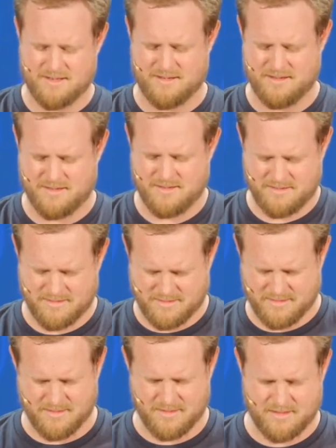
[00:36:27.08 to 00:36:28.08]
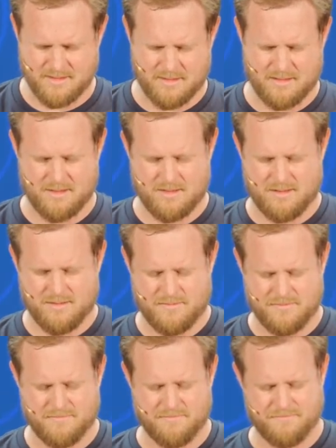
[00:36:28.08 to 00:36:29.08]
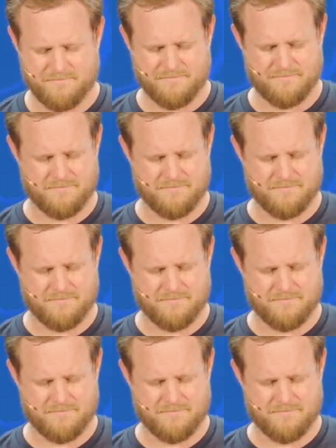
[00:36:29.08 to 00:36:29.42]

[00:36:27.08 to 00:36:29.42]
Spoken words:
Nobody speaks.